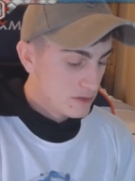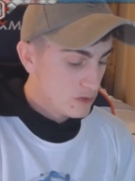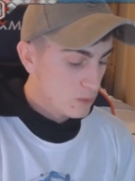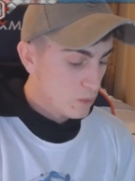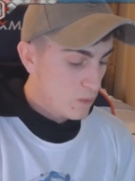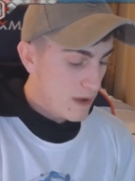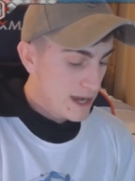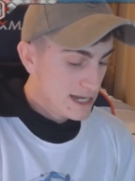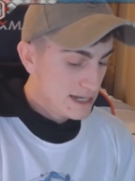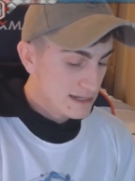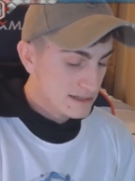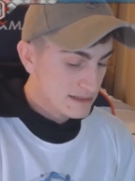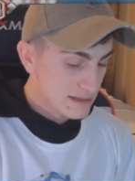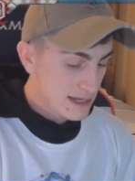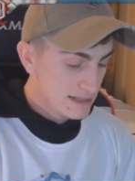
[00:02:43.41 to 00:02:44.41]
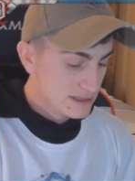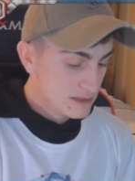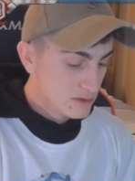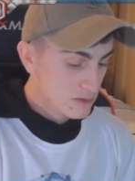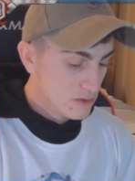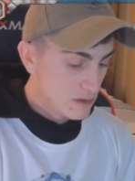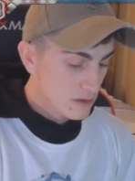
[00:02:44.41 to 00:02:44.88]
The white is nice
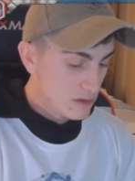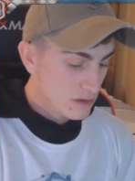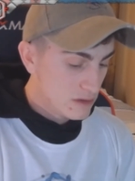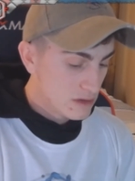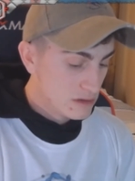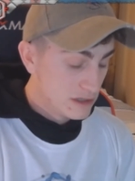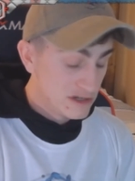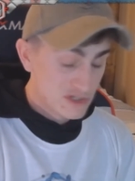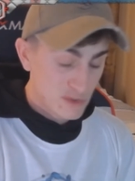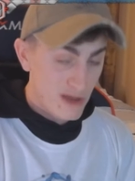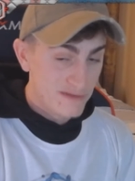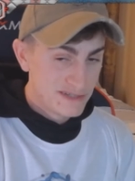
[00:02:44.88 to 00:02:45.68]
and clear as well.